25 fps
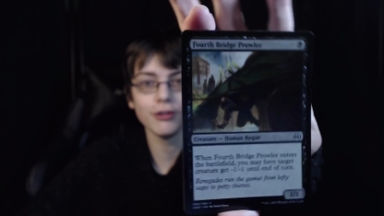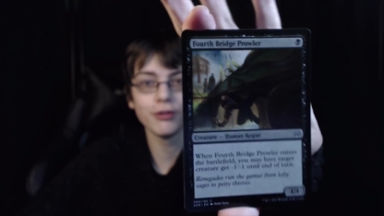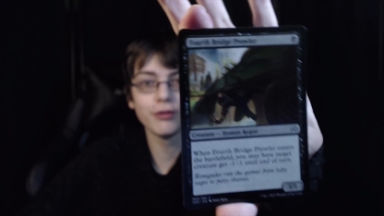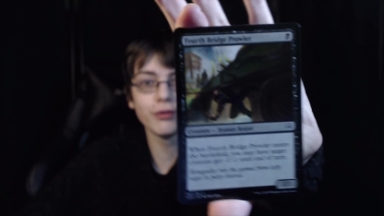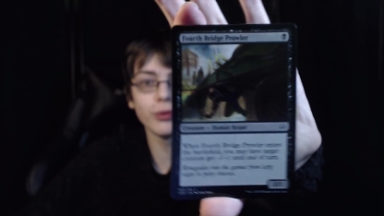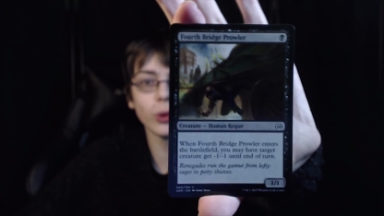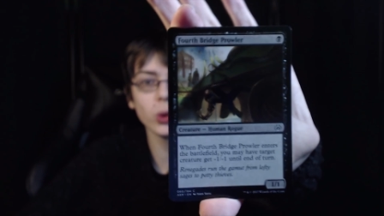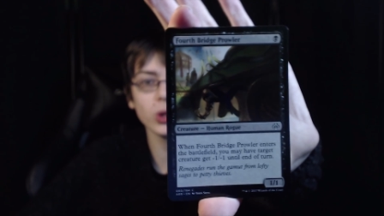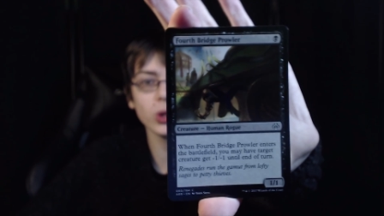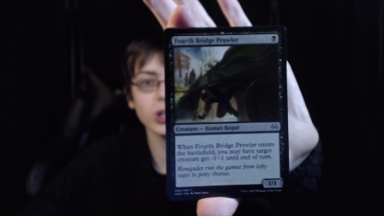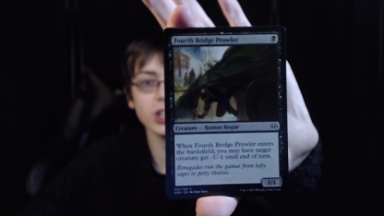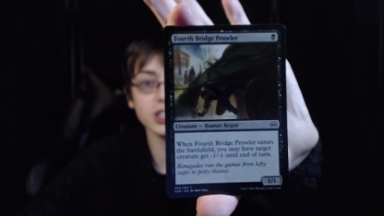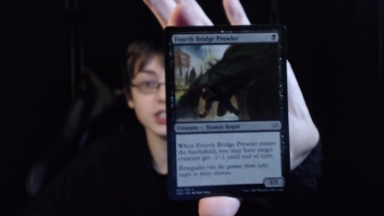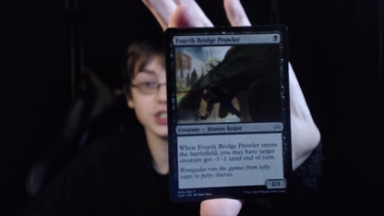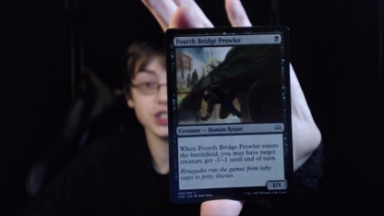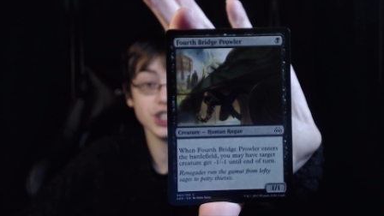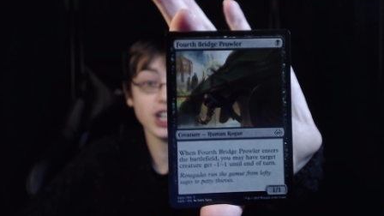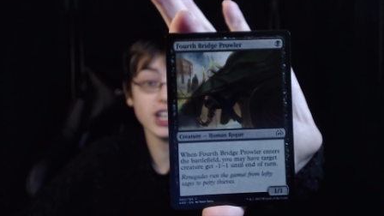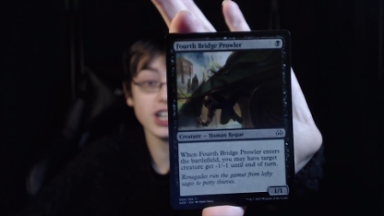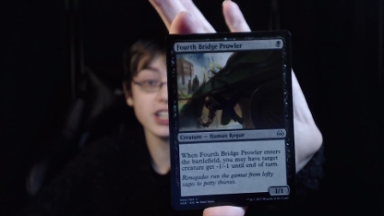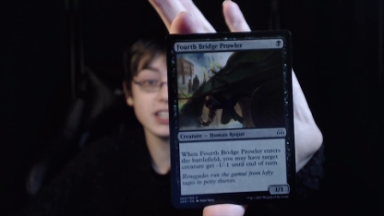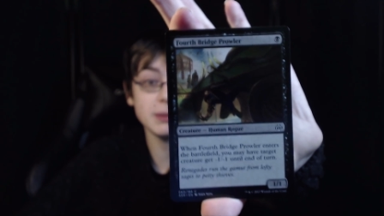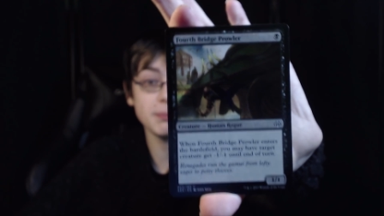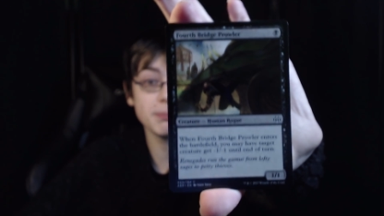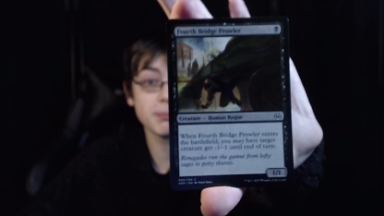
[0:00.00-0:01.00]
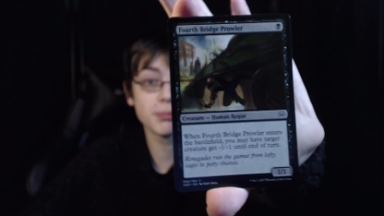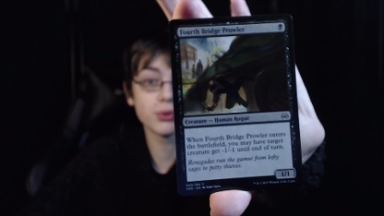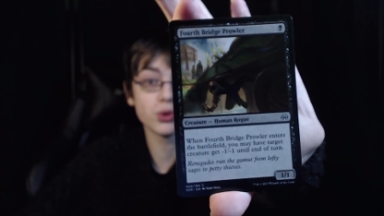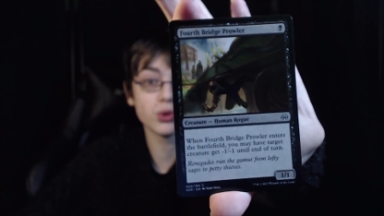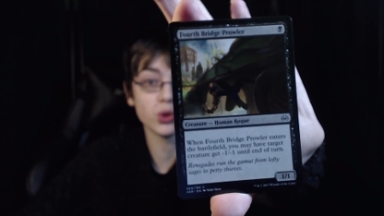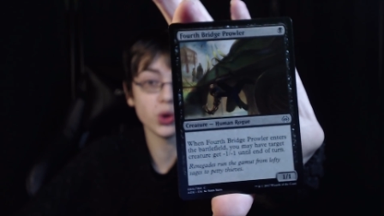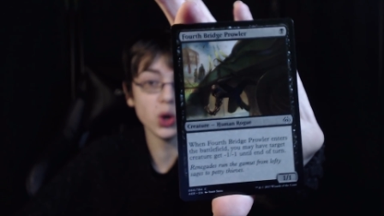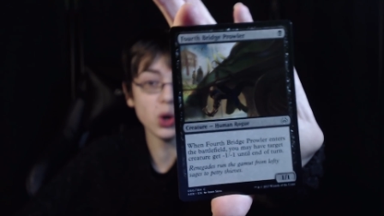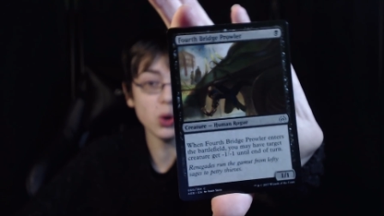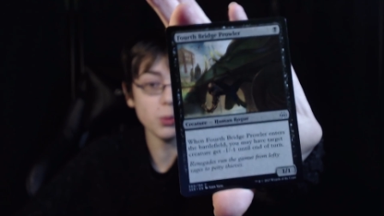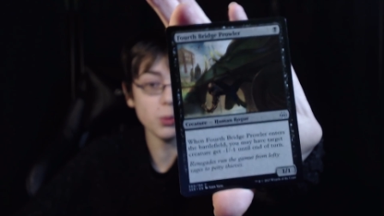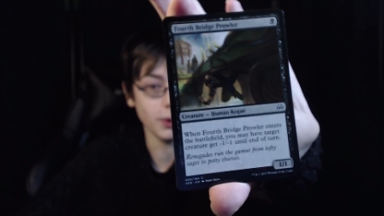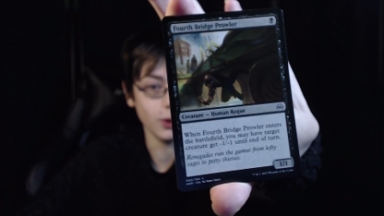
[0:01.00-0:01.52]
foil Ajani
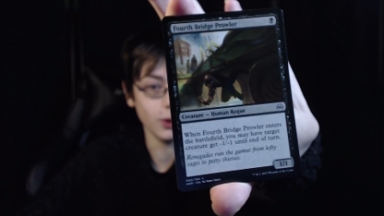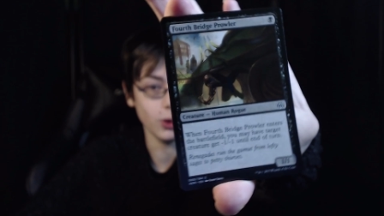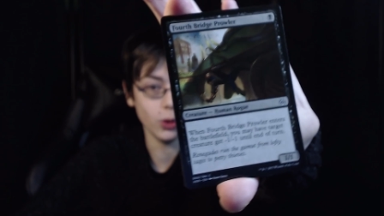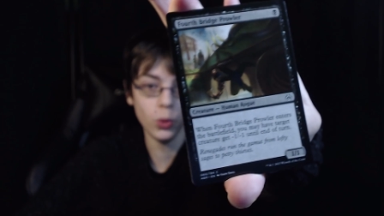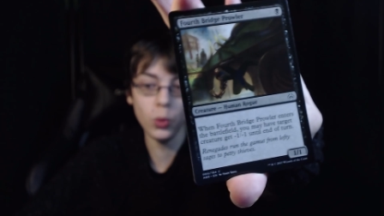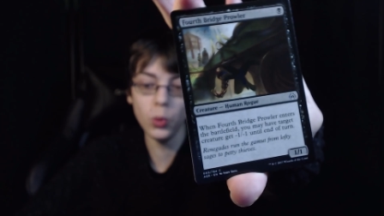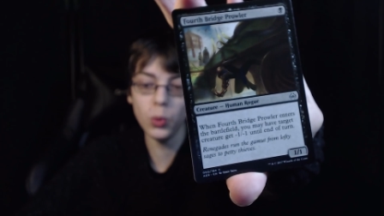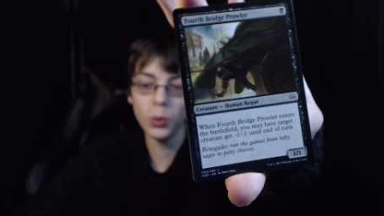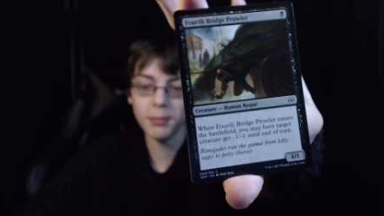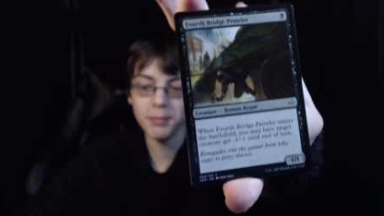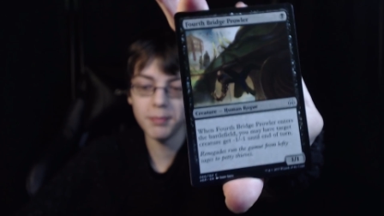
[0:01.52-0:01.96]
promo